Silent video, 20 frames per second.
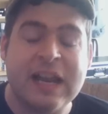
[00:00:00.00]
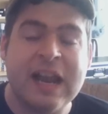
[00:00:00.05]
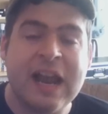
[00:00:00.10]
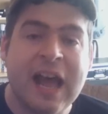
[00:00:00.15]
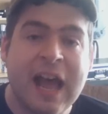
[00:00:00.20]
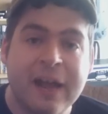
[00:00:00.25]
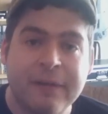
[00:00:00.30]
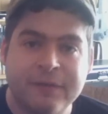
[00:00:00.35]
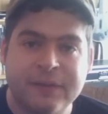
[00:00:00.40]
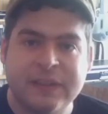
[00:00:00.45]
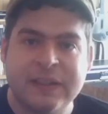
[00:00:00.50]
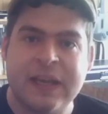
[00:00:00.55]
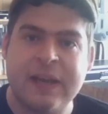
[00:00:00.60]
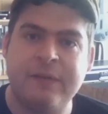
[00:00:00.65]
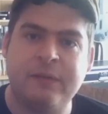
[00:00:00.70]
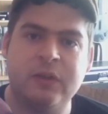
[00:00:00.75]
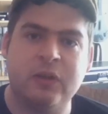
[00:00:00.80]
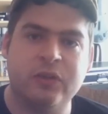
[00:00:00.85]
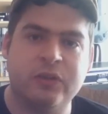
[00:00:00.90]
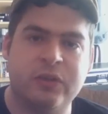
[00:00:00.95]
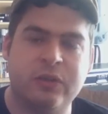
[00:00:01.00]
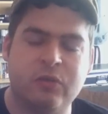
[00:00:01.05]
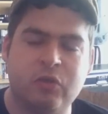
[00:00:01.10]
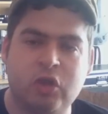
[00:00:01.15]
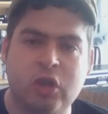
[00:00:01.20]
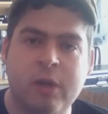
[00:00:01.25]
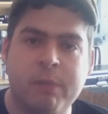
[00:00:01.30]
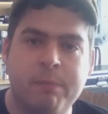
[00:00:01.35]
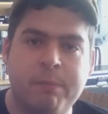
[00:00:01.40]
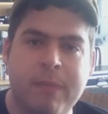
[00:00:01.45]
and I have saved up some
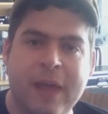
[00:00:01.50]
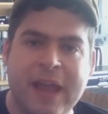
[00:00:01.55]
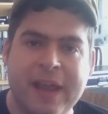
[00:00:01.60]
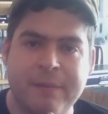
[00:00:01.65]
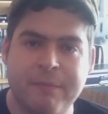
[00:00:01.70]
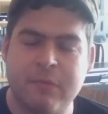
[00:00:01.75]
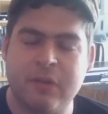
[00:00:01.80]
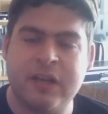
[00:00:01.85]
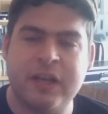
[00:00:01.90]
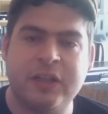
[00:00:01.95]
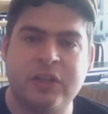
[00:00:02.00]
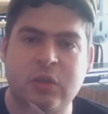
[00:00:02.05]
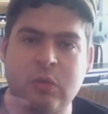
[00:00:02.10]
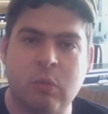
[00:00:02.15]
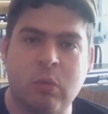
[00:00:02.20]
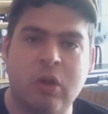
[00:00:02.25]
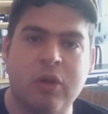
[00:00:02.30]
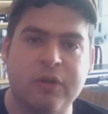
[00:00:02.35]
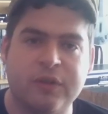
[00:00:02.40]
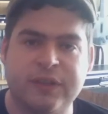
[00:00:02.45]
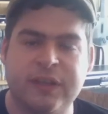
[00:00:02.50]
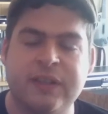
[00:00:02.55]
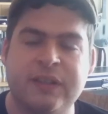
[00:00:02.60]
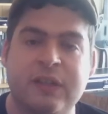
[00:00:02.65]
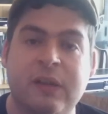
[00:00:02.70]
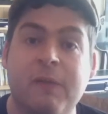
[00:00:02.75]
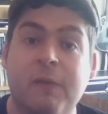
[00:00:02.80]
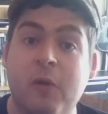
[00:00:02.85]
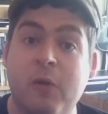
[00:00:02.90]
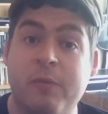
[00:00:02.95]
job pay money towards it,
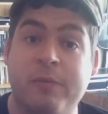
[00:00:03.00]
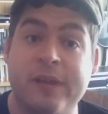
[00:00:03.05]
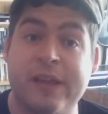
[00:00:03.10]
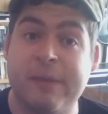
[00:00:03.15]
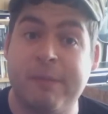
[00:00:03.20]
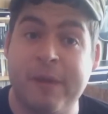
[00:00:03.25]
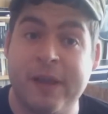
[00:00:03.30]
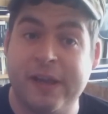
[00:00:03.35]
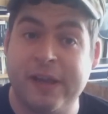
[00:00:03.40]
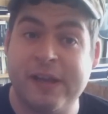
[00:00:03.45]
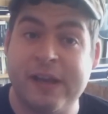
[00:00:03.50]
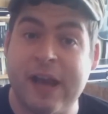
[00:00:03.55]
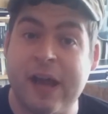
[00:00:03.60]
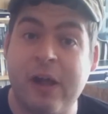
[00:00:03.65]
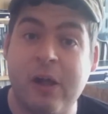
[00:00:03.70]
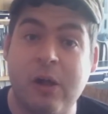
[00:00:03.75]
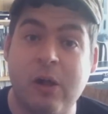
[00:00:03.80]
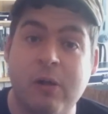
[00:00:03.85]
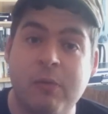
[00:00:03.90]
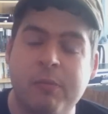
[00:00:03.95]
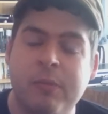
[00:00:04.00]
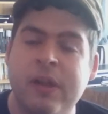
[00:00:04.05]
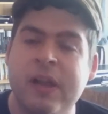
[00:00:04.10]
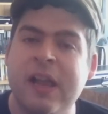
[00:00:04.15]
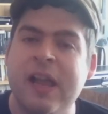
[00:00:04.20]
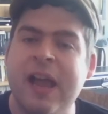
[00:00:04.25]
so I will be picking that up,